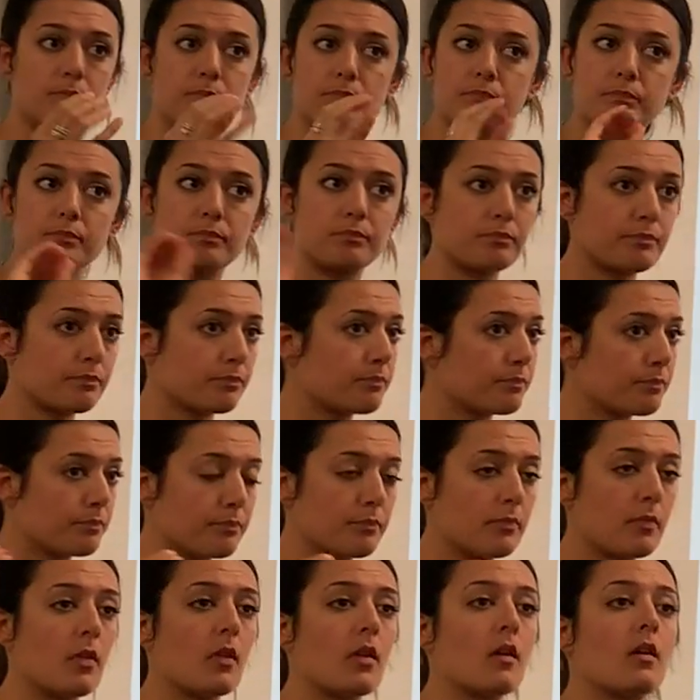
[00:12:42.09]
And there are
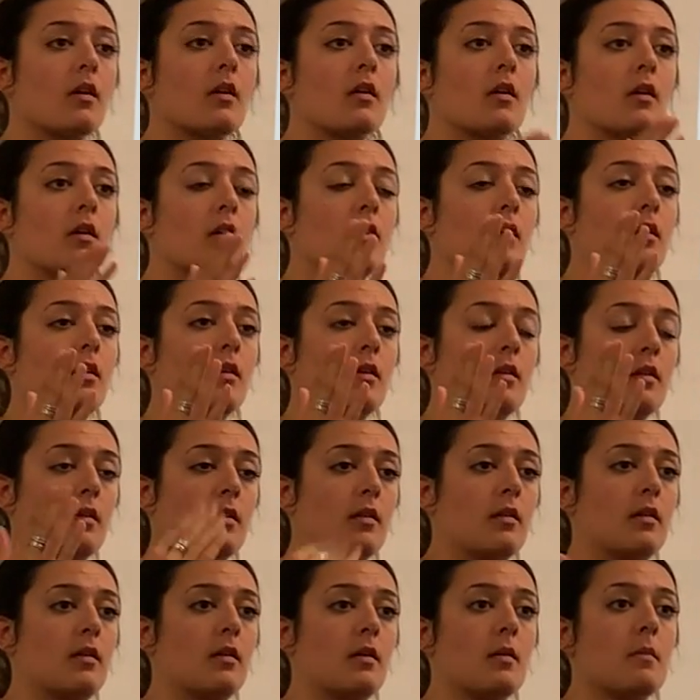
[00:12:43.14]
no
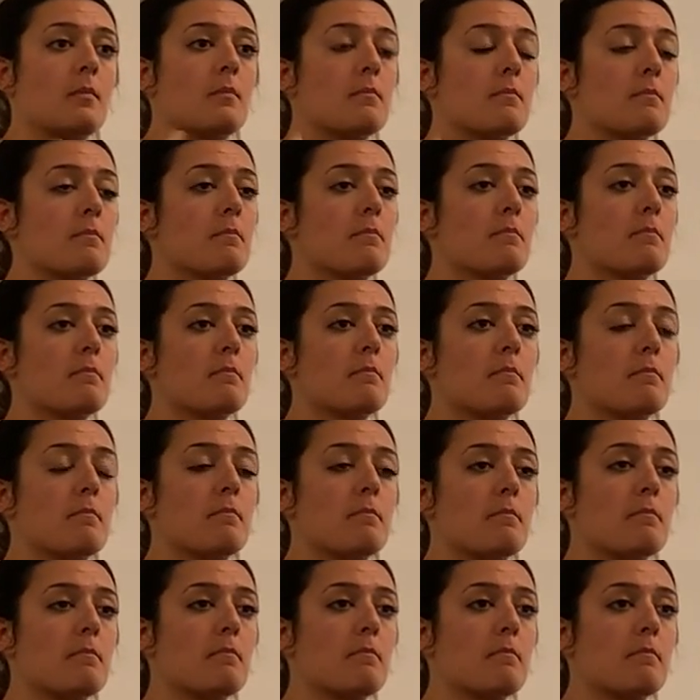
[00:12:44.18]
T-tubules.
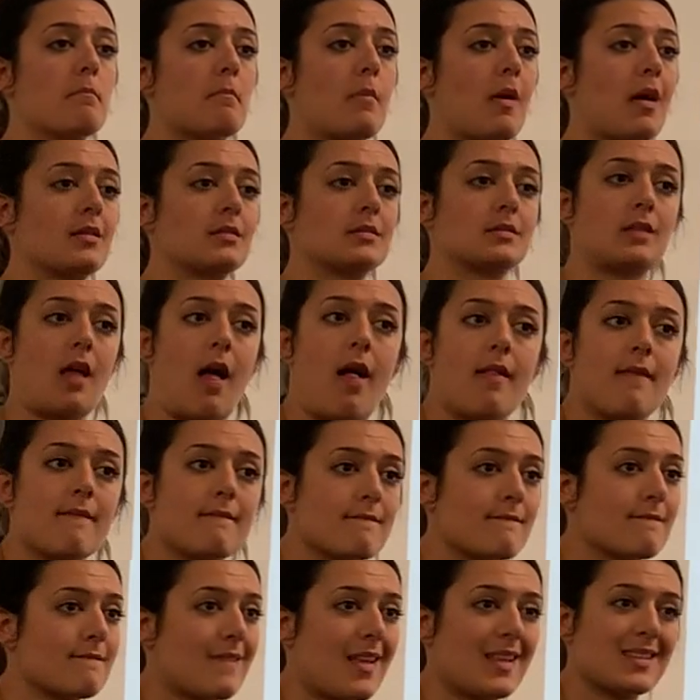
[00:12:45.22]
T-tubules
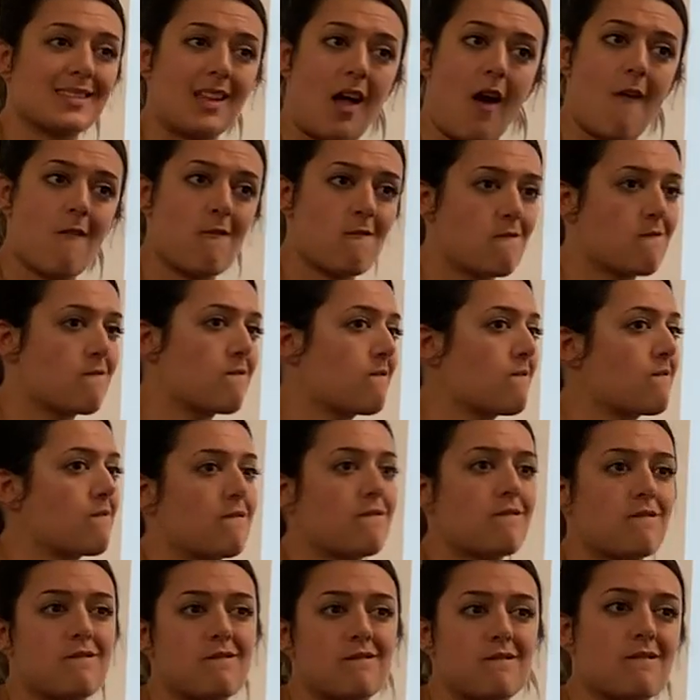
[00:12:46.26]
are found in
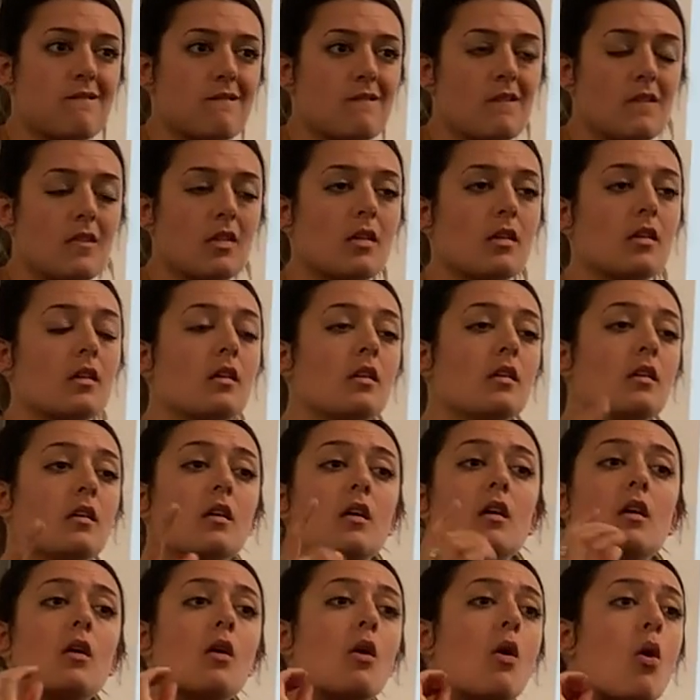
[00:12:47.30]
cardiac muscle.
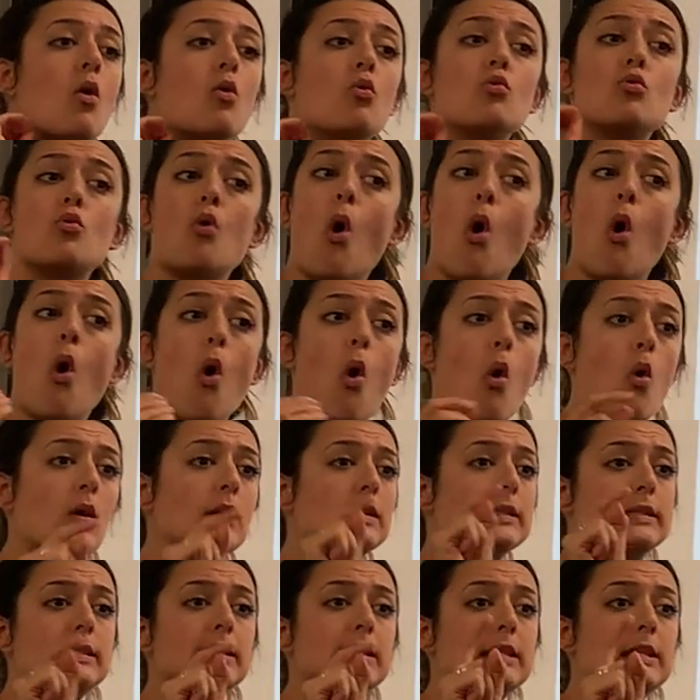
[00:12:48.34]
They're also
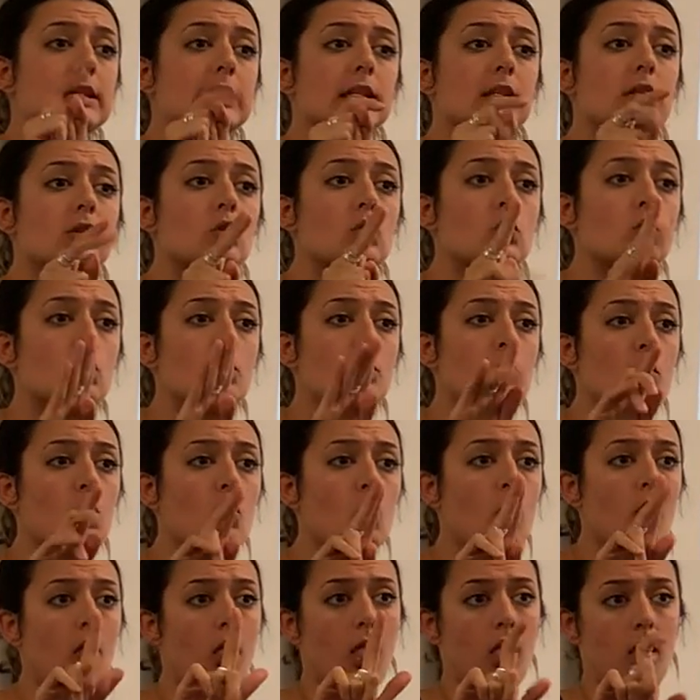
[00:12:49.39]
found in skeletal muscle.
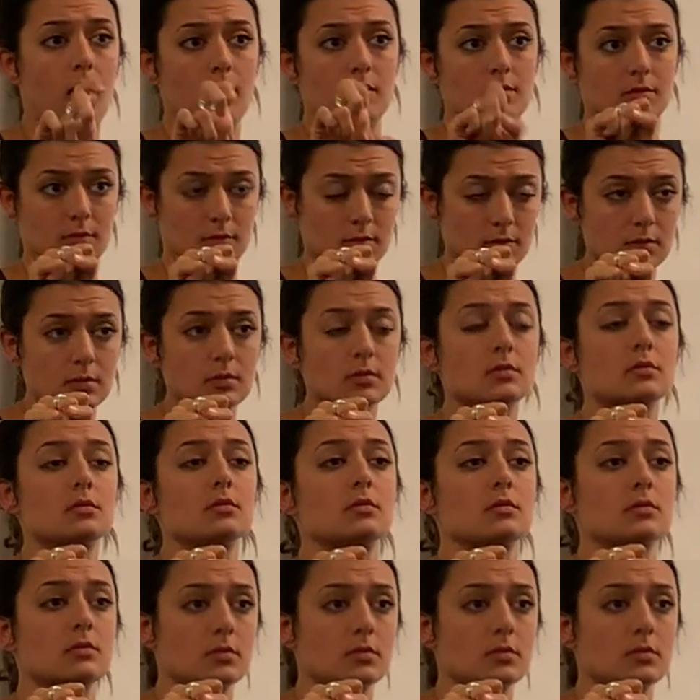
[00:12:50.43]
We have them in both.